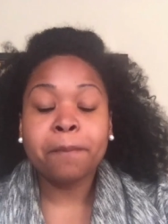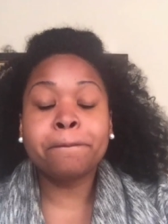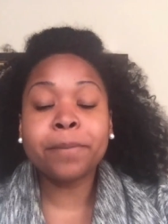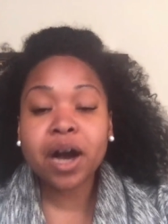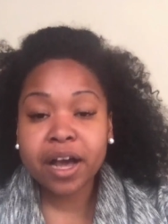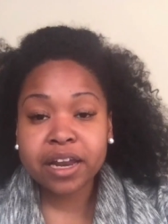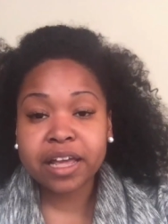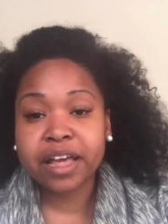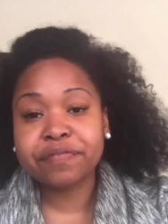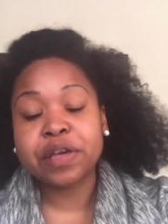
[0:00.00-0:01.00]
But
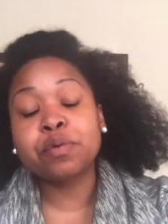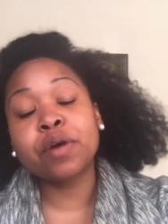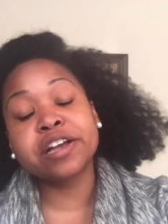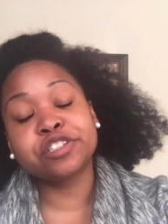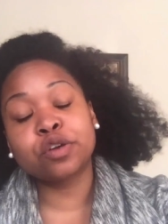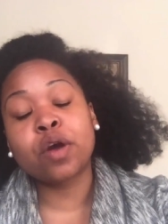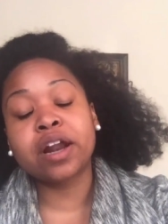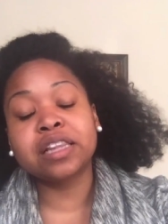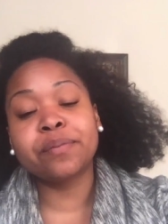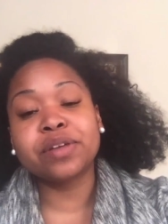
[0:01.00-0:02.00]
if they raise your
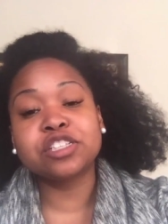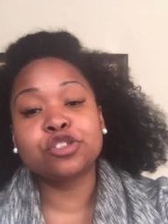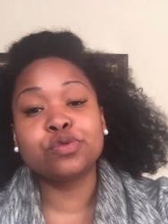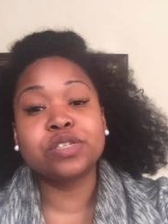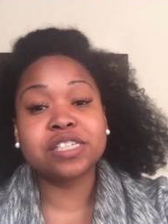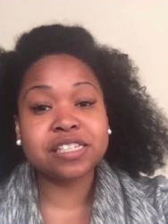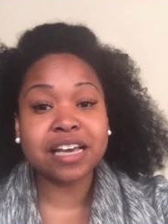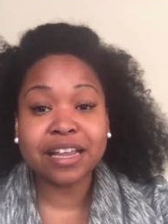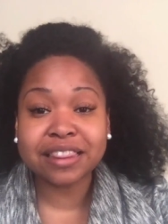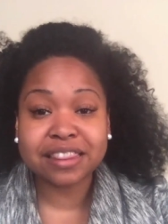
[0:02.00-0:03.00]
credit limit to
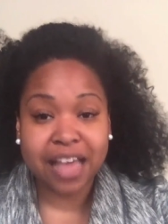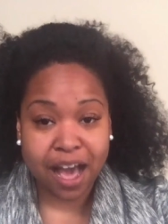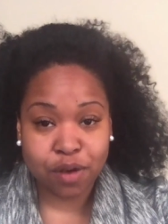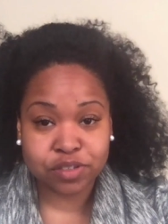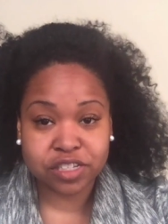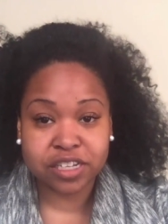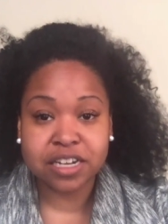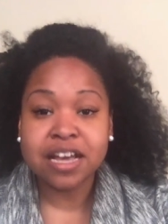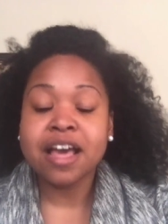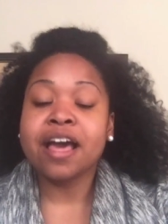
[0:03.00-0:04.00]
$10,000,
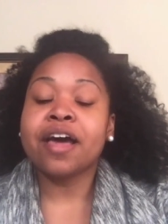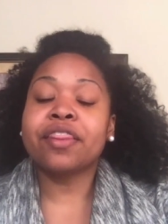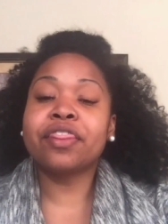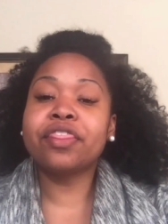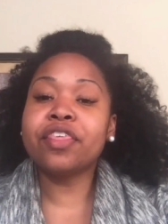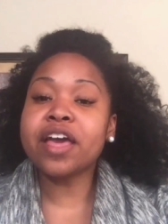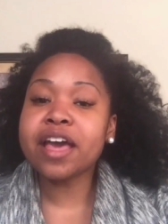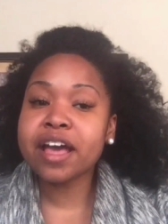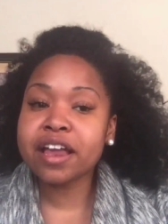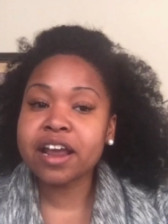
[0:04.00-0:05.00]

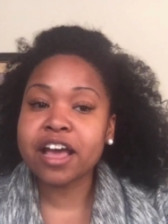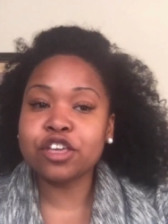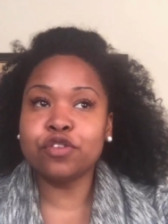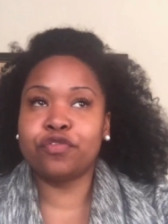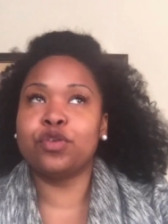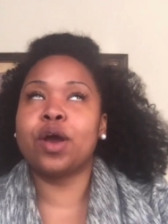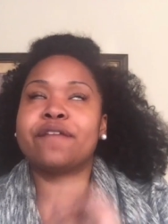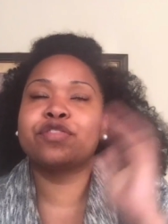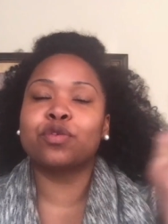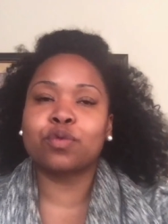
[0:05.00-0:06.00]
then if you
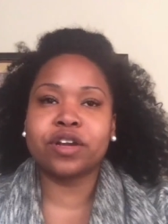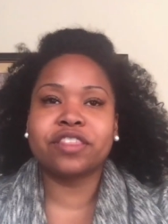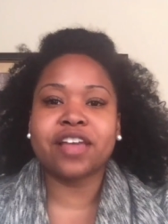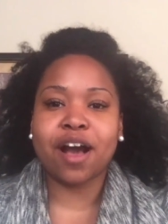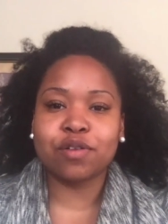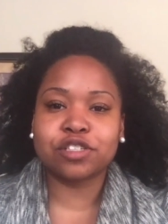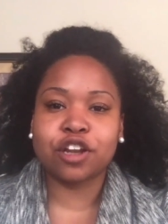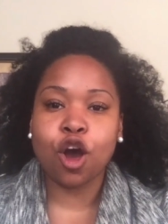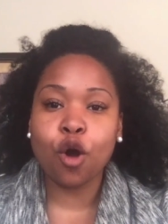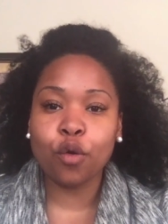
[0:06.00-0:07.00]
have $3,000
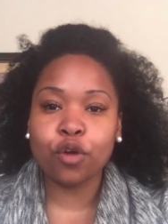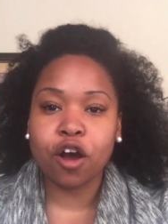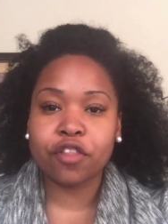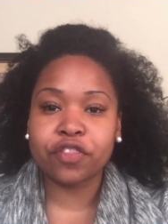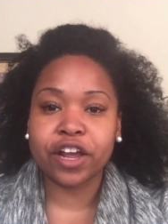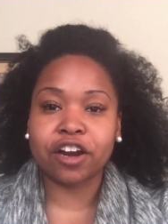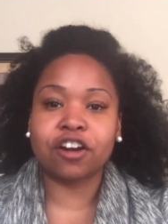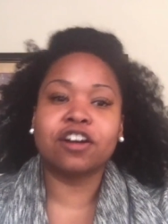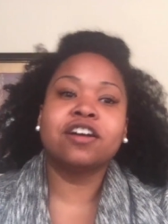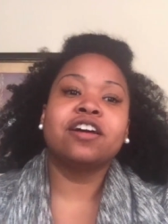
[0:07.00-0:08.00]
owed on
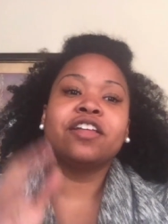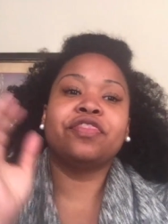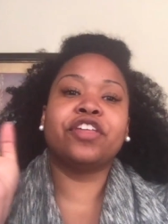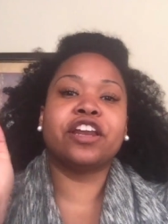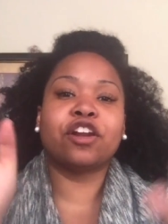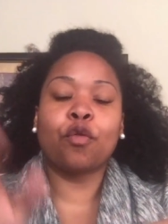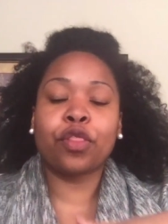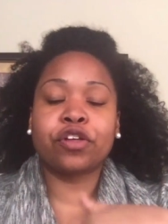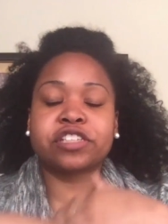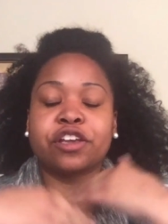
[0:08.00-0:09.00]
there, then it only
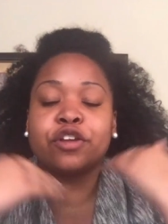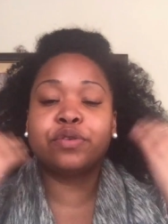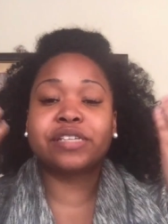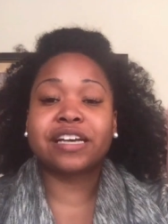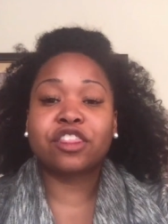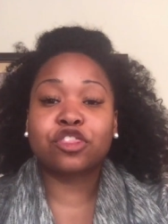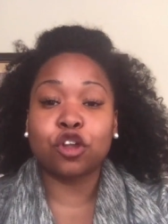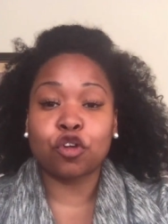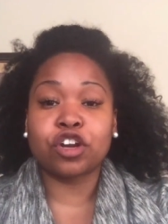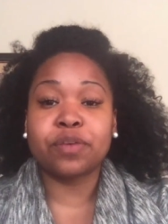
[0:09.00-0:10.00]
looks like you're using
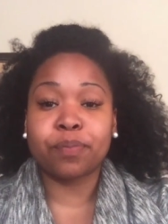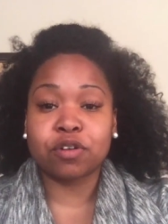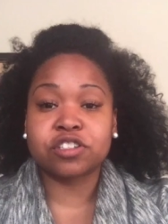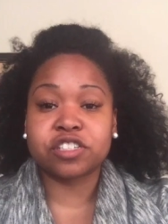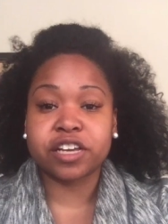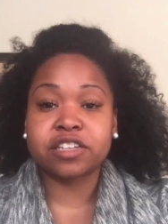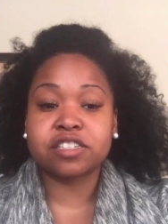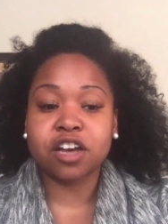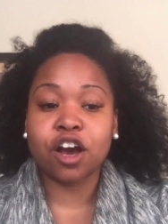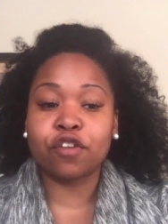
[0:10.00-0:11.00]

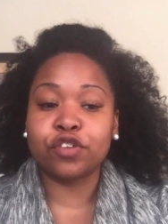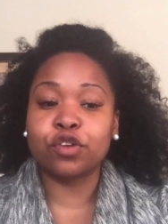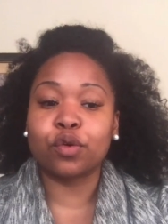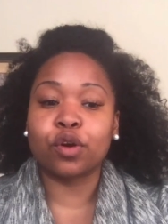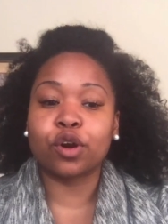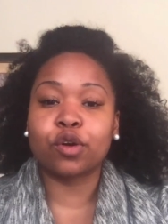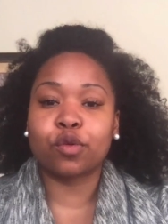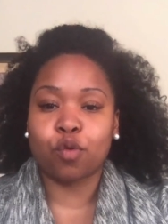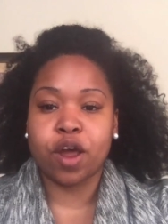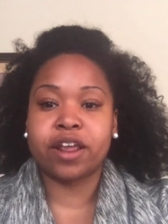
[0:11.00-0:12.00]
30% of your
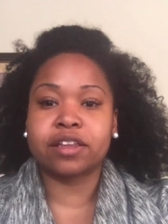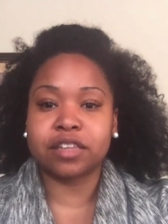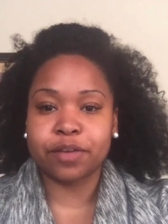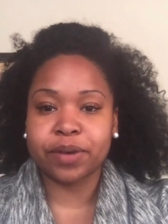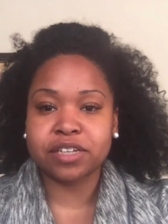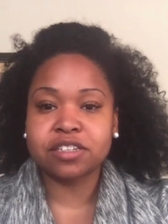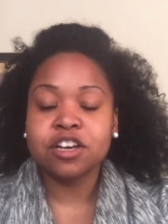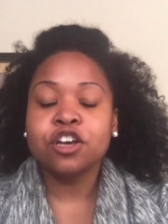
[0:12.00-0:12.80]
credit limit.